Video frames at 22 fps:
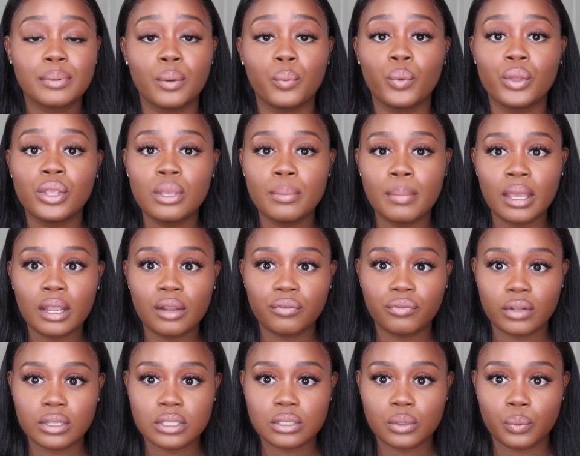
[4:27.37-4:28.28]
But when you make
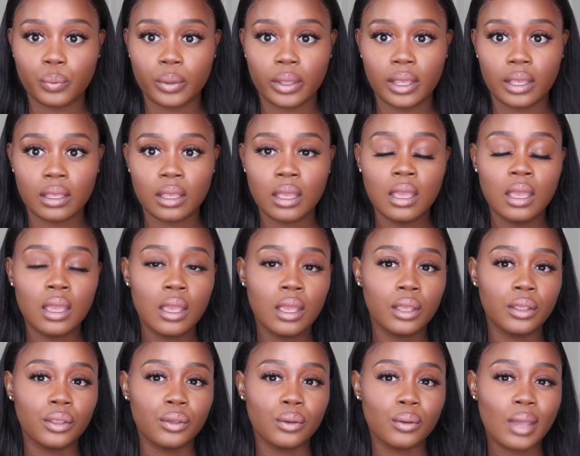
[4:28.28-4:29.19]
a frontal wig,
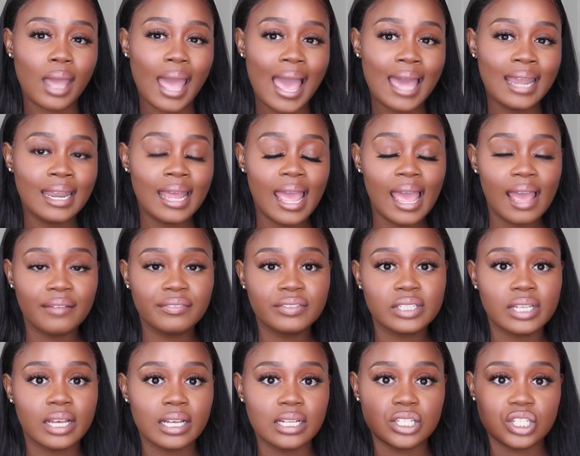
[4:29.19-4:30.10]
you kind of
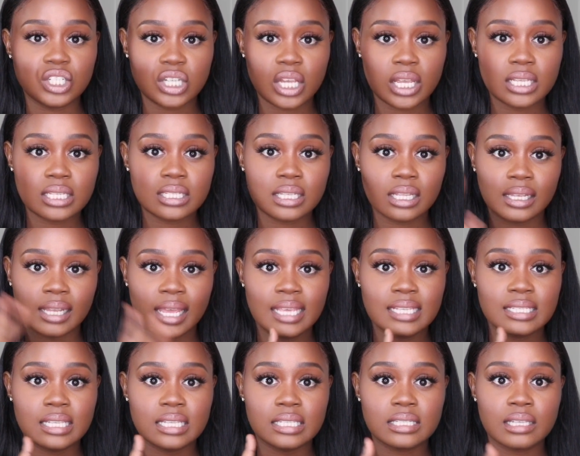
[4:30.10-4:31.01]
have to adjust the
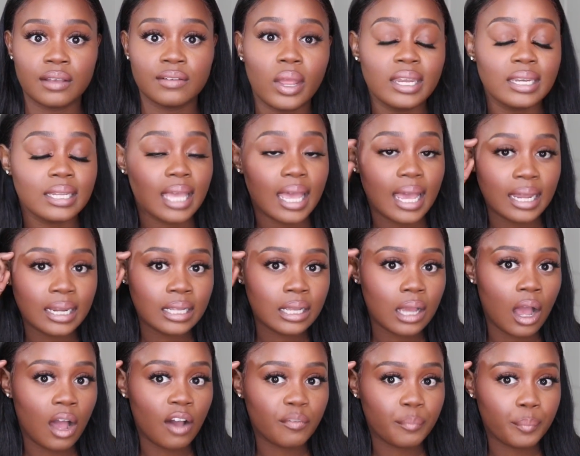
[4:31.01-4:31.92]
lace itself. And
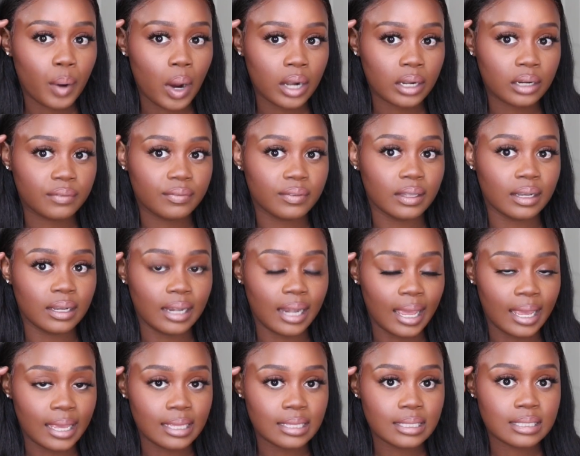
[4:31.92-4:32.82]
cutting off part of the
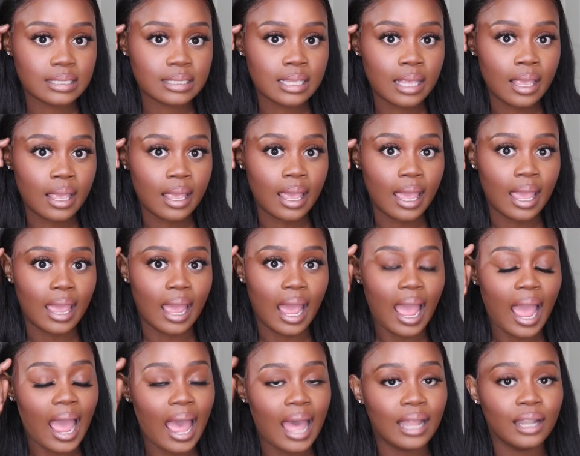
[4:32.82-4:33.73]
lace,
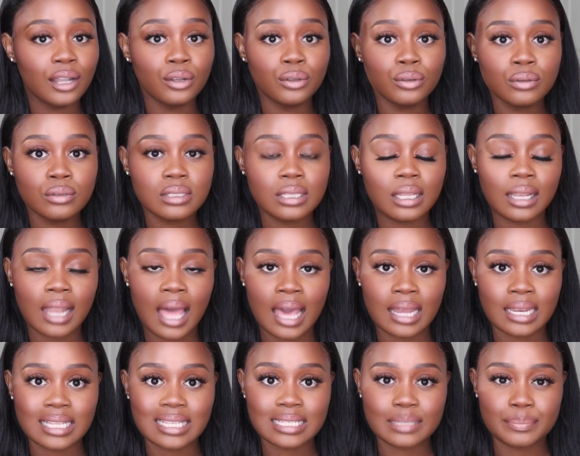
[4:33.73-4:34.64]
I lose a
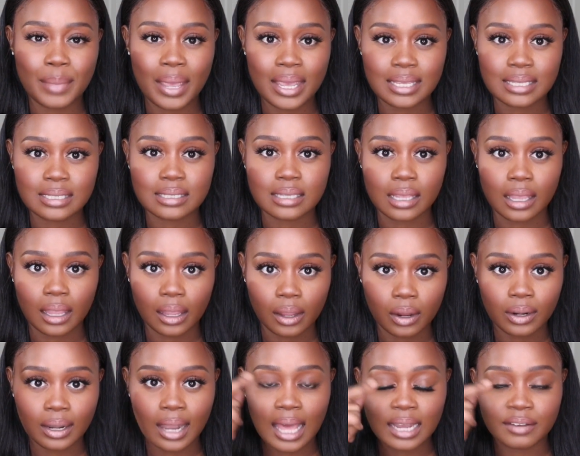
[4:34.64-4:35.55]
lot of spacing
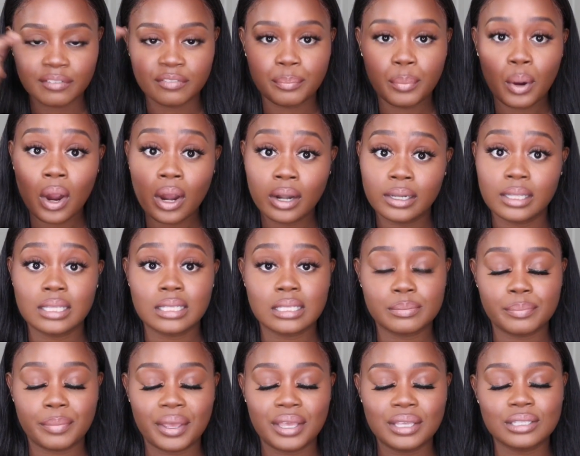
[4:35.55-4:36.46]
or a lot of parting
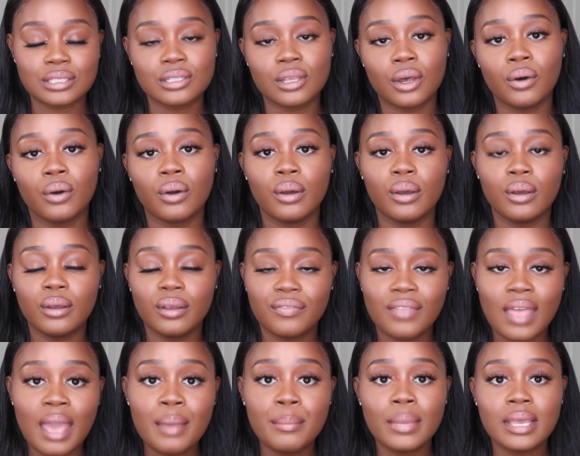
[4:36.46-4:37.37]
space. So, if
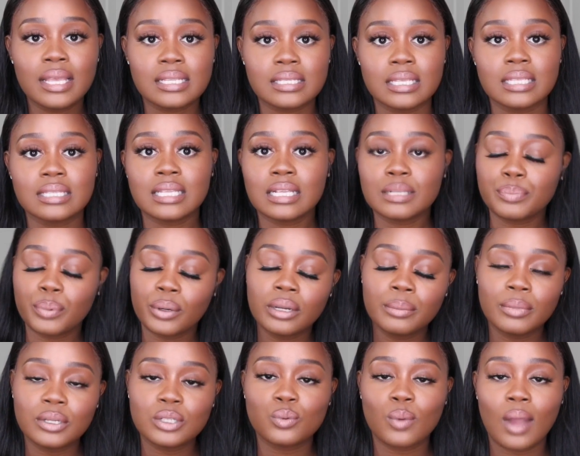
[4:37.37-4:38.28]
that makes sense. That's pretty
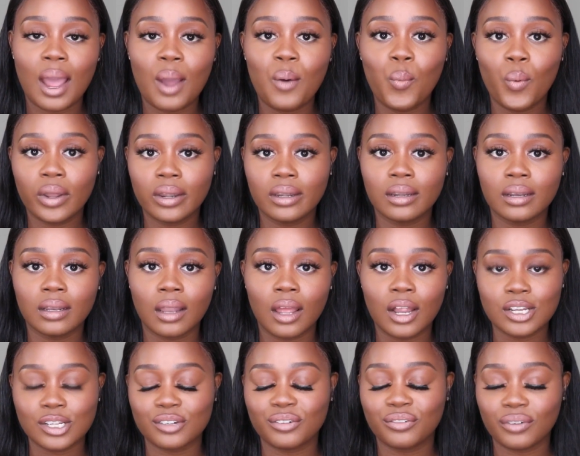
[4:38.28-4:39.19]
much why I wanted a
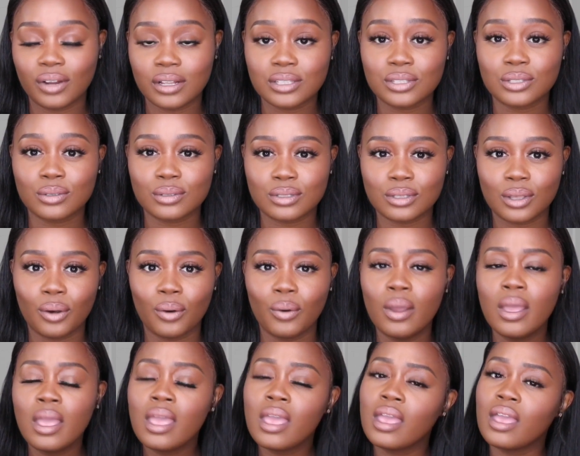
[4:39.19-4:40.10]
larger frontal.
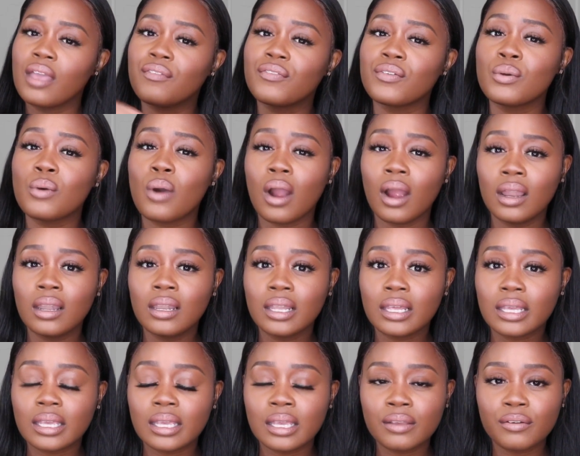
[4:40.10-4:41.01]
So if you are
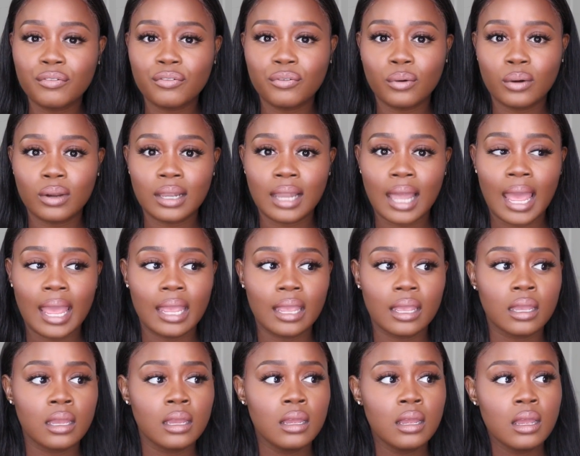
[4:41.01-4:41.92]
looking for
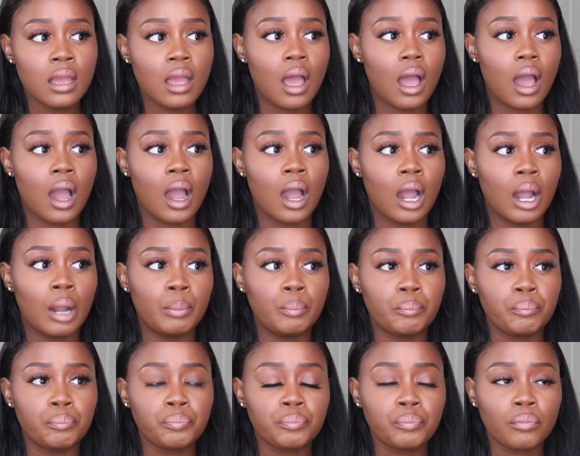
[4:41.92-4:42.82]
like
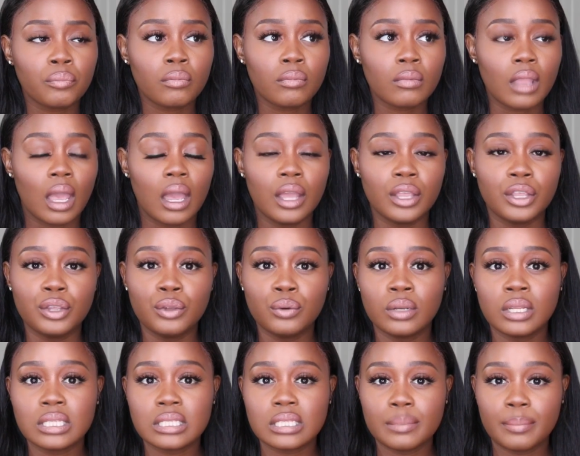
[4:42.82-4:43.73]
um, a
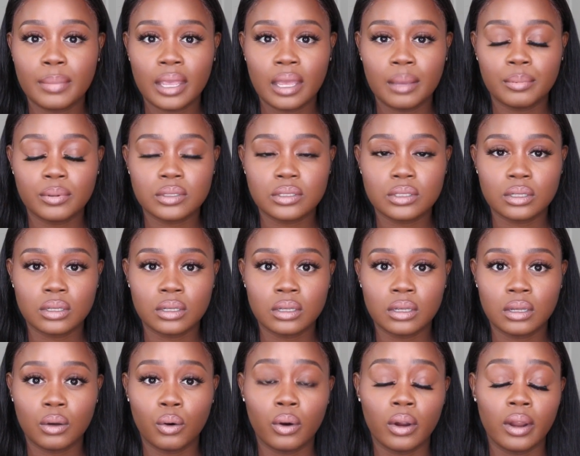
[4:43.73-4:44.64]
unit to be able
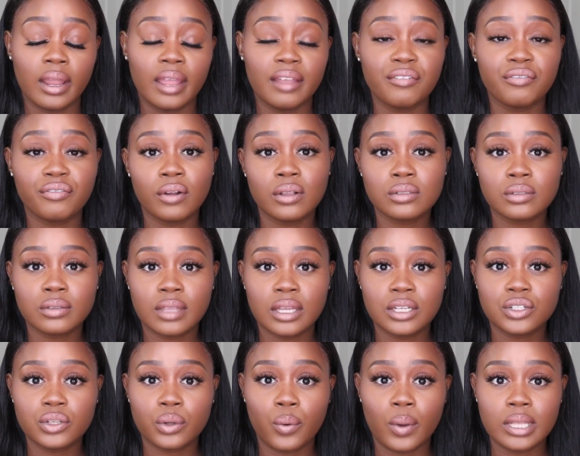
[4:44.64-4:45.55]
to, or a frontal
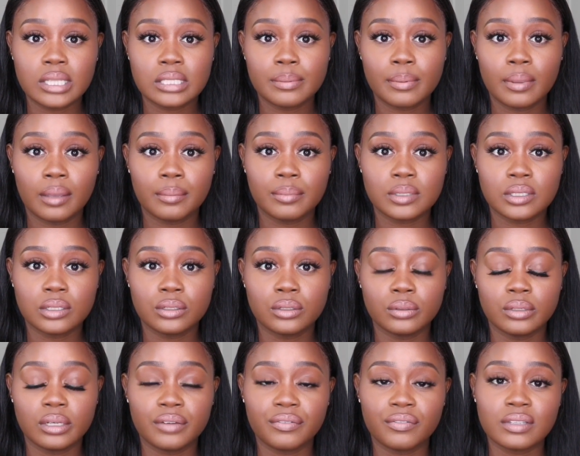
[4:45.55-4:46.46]
that you're going to be able to
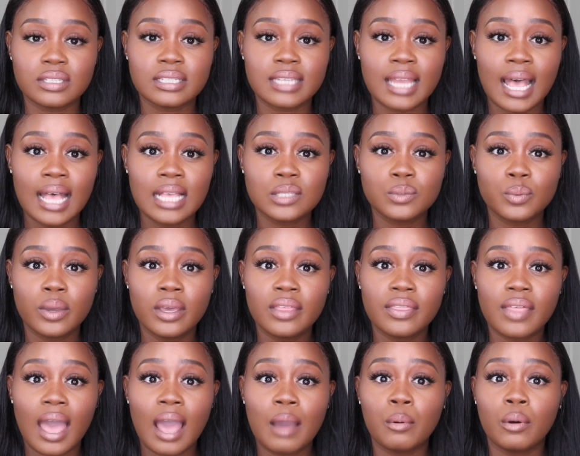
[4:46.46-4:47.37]
do different styles
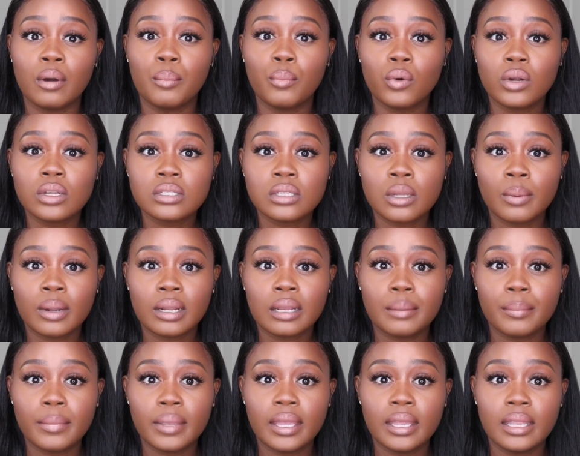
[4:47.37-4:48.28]
with, I would more so
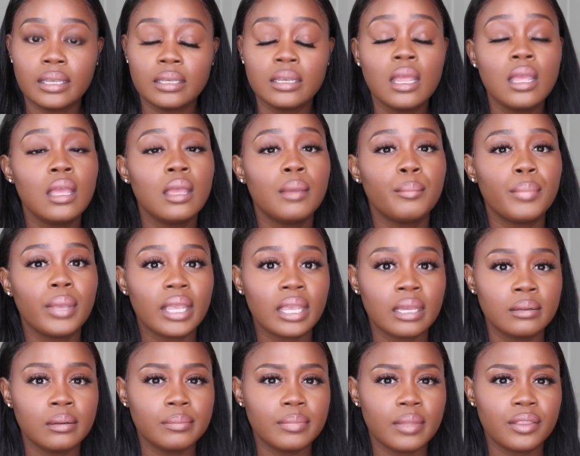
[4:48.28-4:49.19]
recommend picking
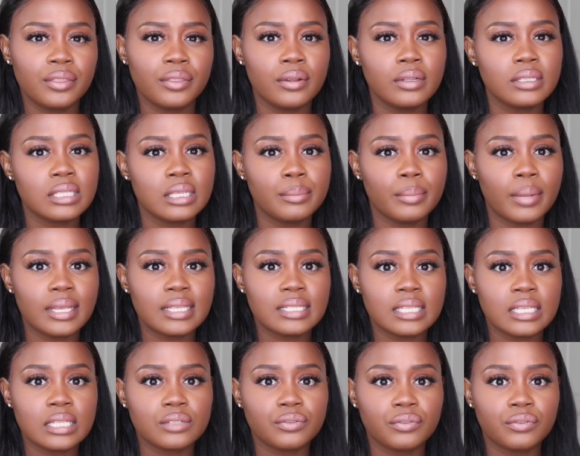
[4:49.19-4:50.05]
up the 13 by 6